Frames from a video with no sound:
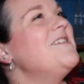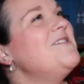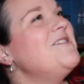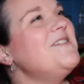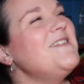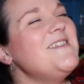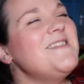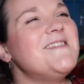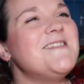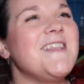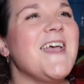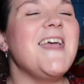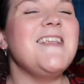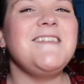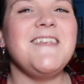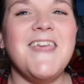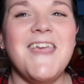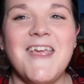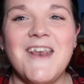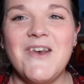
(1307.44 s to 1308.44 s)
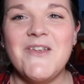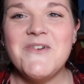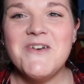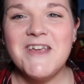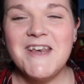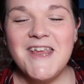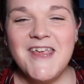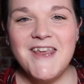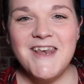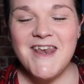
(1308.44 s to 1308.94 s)
should have said it.
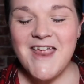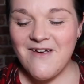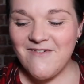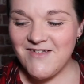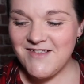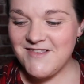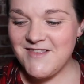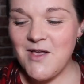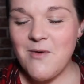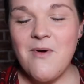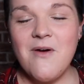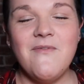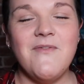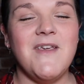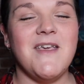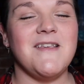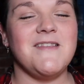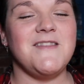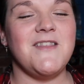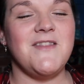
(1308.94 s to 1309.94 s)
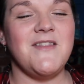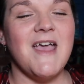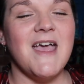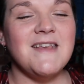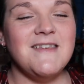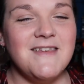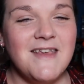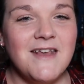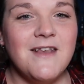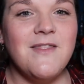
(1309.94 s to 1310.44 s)
Looking at it now, it's so obvious. I
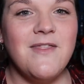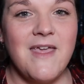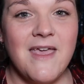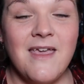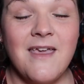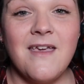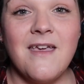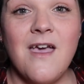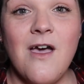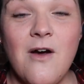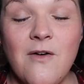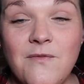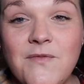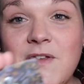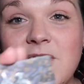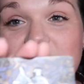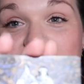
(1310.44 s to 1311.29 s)
did think of the